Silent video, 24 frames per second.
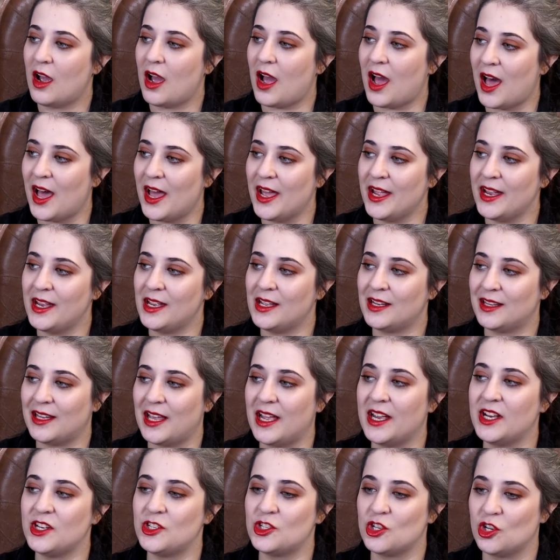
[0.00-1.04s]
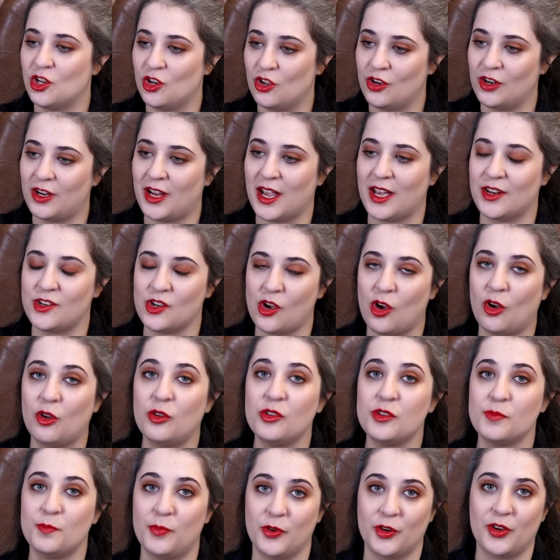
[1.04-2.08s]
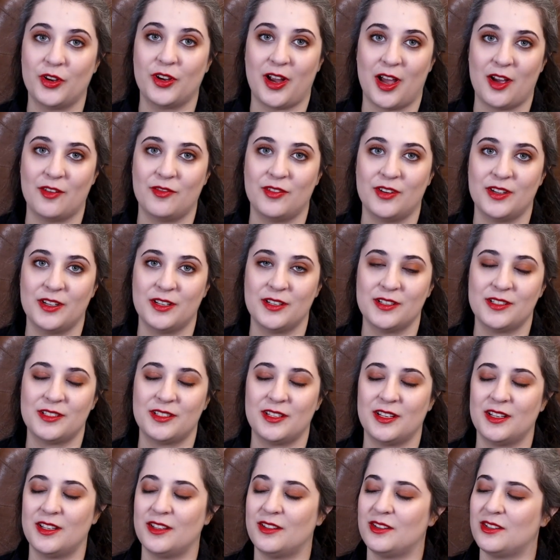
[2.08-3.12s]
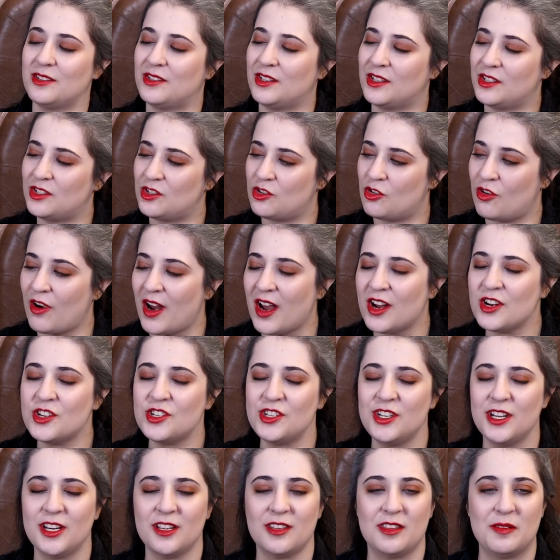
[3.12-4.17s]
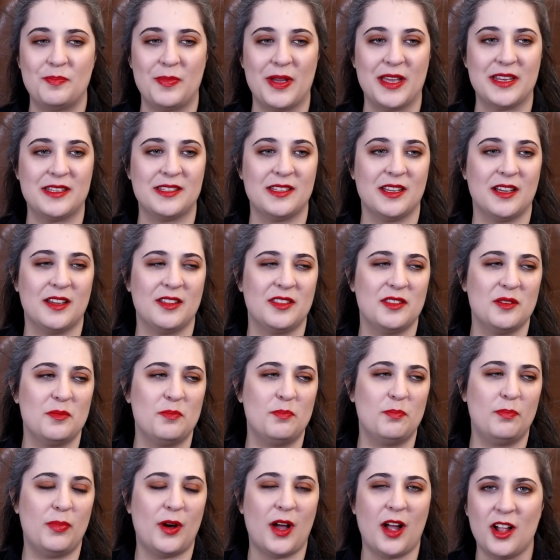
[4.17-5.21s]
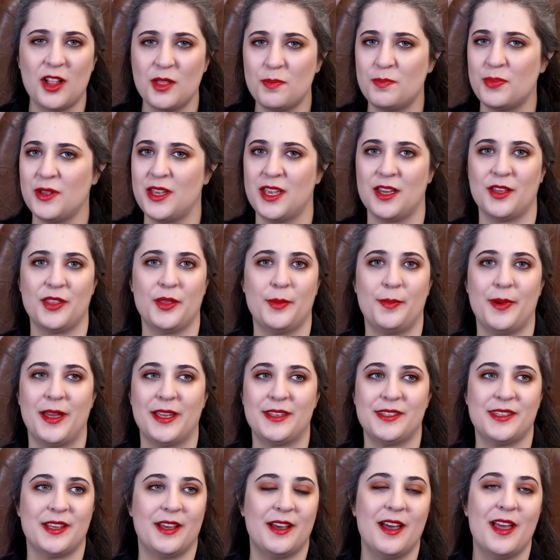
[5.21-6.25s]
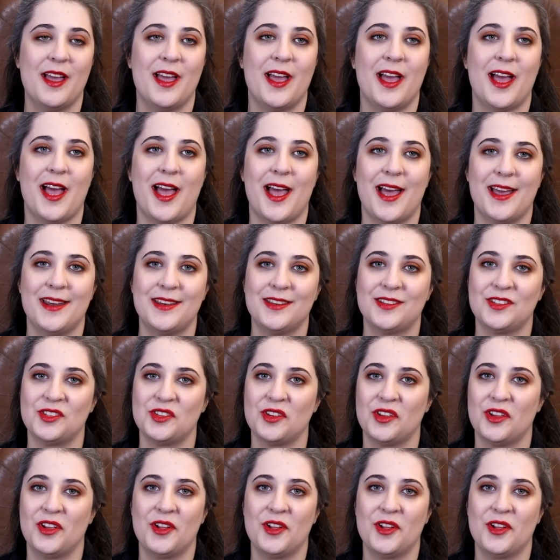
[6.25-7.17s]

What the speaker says: I like to look at older book covers, the trashier the better, the pulpier the better, and